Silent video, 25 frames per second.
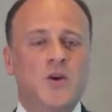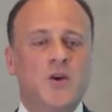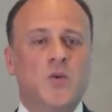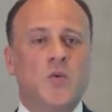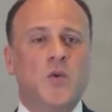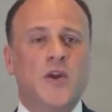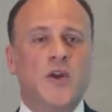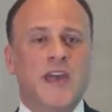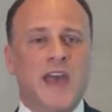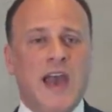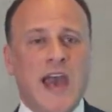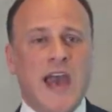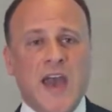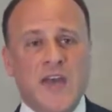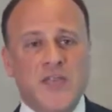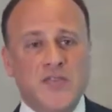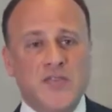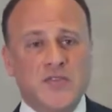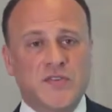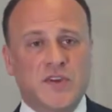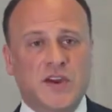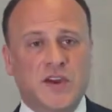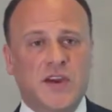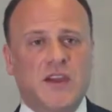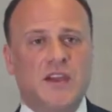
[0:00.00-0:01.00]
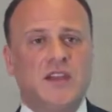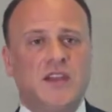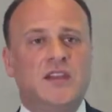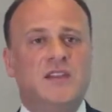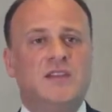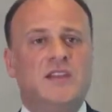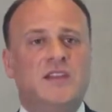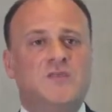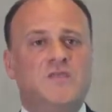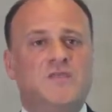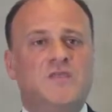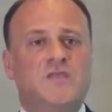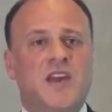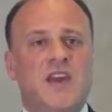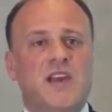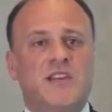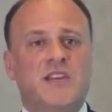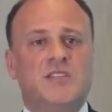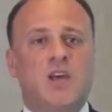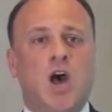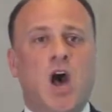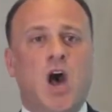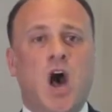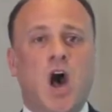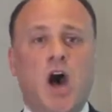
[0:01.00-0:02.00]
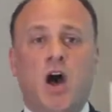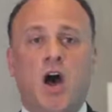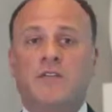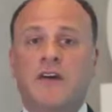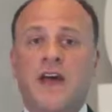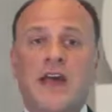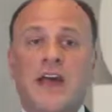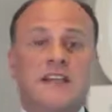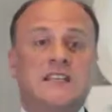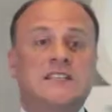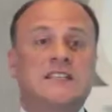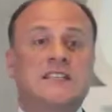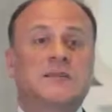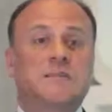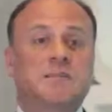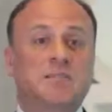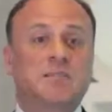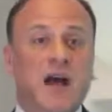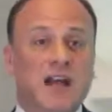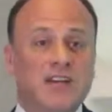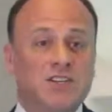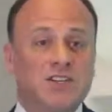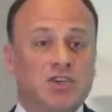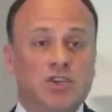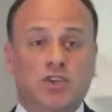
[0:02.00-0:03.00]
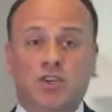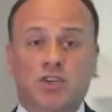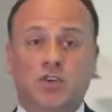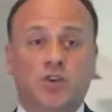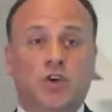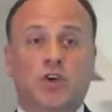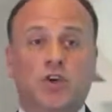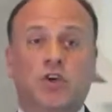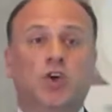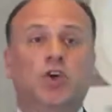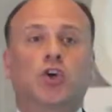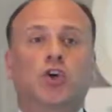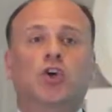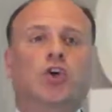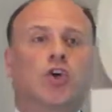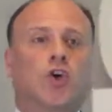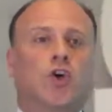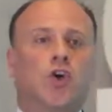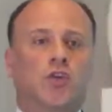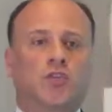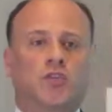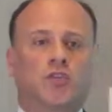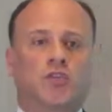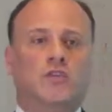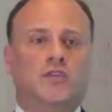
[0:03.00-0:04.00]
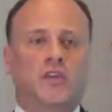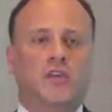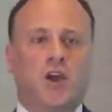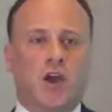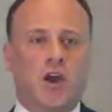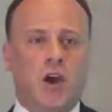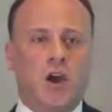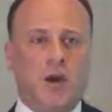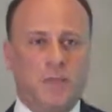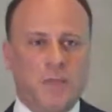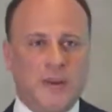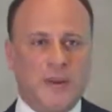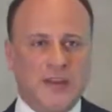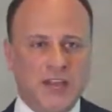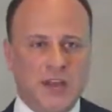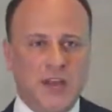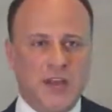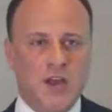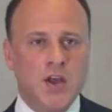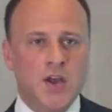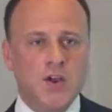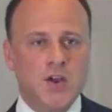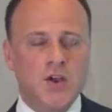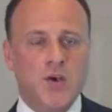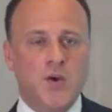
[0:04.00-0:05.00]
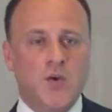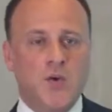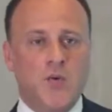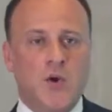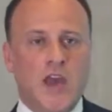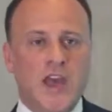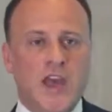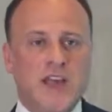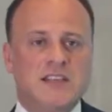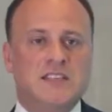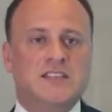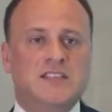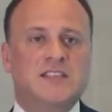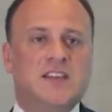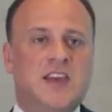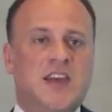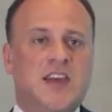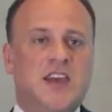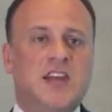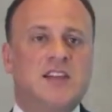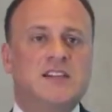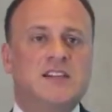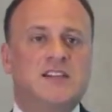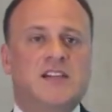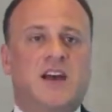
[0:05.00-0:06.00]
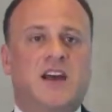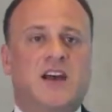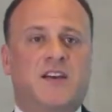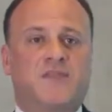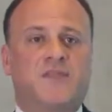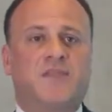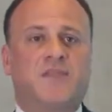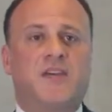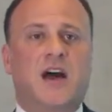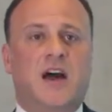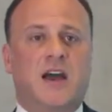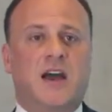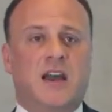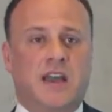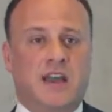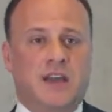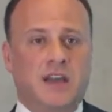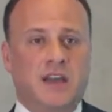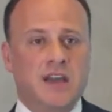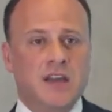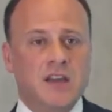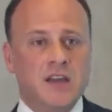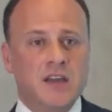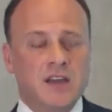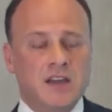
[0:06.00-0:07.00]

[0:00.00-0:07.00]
we enter in the phase of expansion or growth of the company where sales are flying.